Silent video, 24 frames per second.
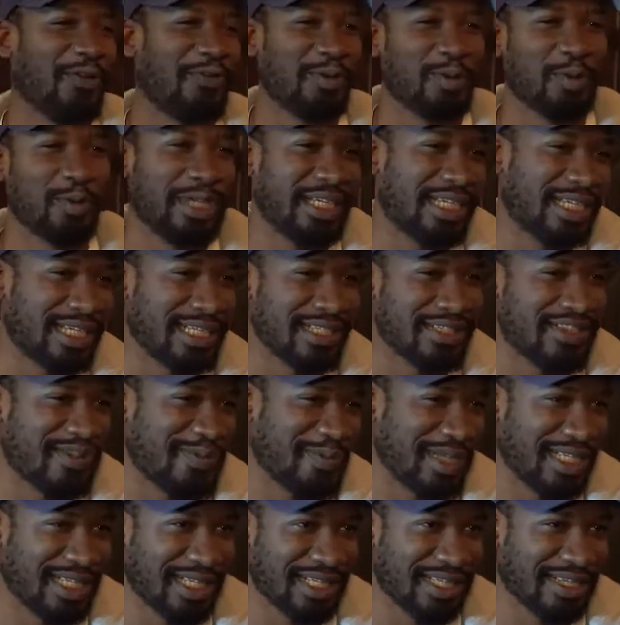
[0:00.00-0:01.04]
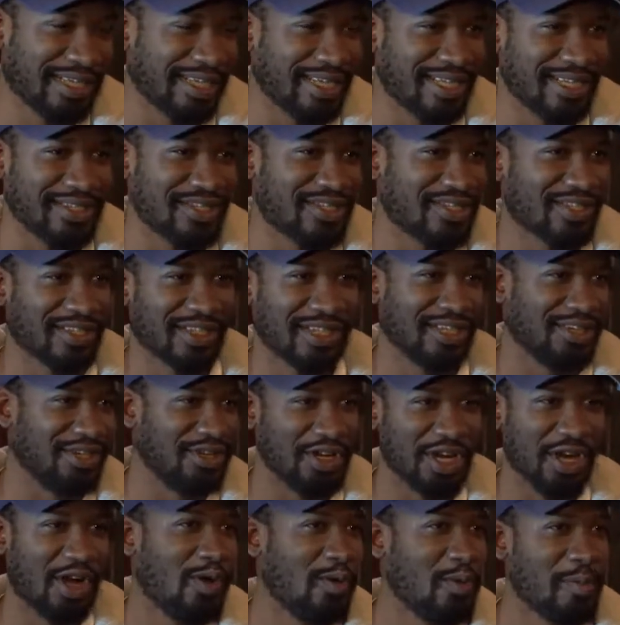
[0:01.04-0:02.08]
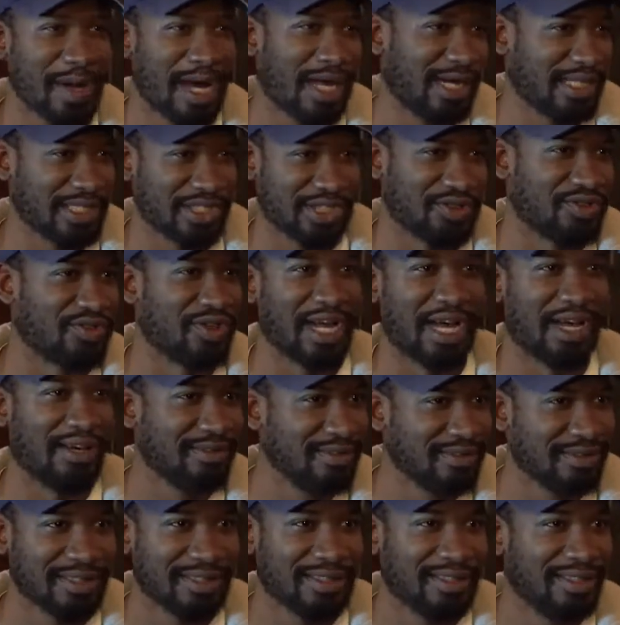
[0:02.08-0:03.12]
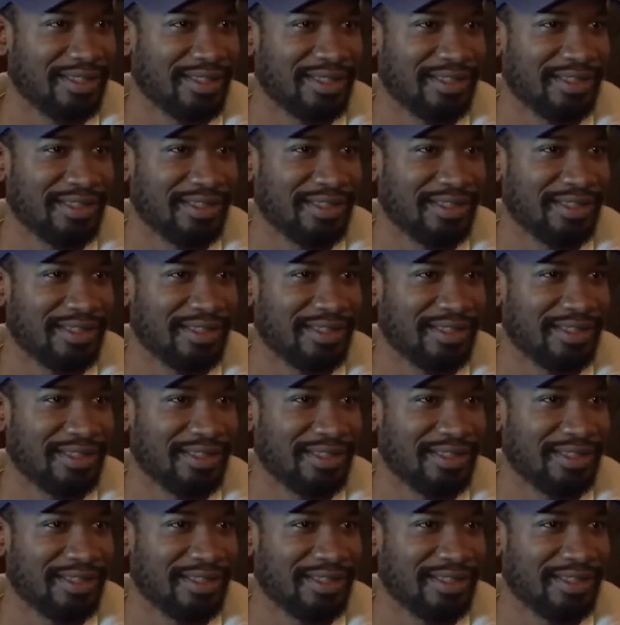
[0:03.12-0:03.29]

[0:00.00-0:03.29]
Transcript: perfect weekend to me is nobody's around.